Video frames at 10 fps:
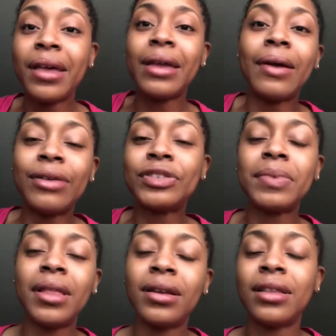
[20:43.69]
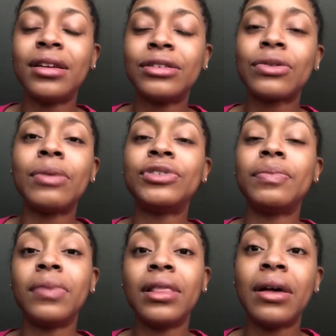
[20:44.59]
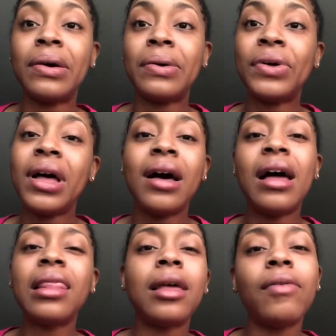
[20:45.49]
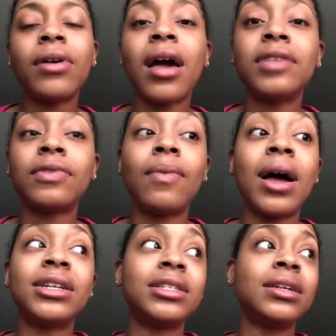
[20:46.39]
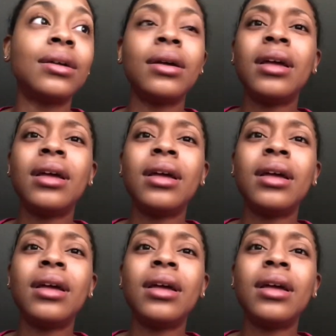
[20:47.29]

It'll also be linked in the description below. I love you guys for watching.